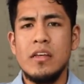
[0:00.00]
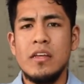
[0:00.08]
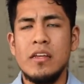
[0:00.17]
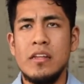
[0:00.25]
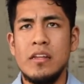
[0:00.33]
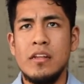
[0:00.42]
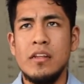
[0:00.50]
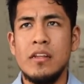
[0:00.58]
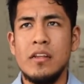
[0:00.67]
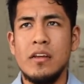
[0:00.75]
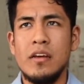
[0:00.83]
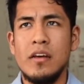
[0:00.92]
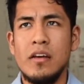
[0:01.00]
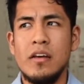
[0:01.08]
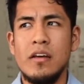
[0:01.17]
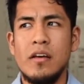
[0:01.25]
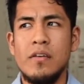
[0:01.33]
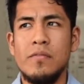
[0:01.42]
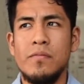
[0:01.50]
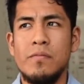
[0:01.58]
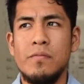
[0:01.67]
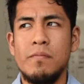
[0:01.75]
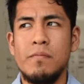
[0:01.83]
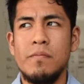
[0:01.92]
And
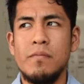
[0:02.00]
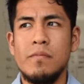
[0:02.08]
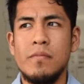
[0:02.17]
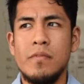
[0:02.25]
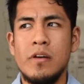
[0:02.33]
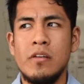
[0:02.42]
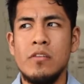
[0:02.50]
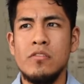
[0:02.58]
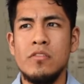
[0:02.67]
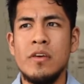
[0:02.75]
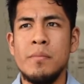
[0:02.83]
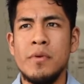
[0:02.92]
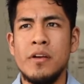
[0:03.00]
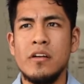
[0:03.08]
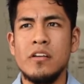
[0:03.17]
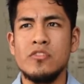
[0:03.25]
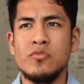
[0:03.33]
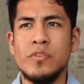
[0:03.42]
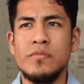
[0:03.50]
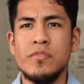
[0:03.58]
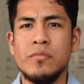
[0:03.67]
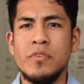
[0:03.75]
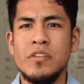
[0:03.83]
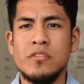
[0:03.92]
I don't know, the American dream
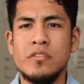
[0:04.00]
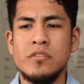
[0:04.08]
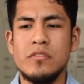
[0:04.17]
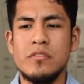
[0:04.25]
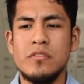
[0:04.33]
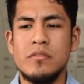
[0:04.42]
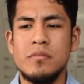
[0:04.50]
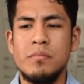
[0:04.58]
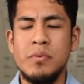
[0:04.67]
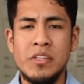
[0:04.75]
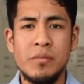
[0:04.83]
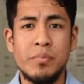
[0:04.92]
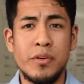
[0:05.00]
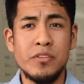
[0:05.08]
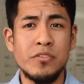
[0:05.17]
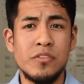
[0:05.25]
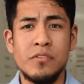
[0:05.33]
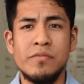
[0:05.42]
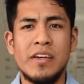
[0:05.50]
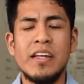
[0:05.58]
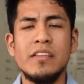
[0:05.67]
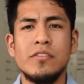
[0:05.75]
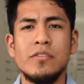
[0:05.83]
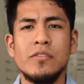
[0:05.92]
for me is just being a person of
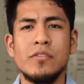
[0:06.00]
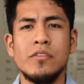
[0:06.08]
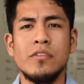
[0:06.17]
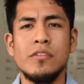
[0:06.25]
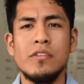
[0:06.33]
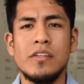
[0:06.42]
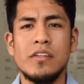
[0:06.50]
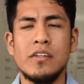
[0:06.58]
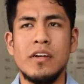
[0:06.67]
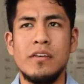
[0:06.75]
value, you know? Like,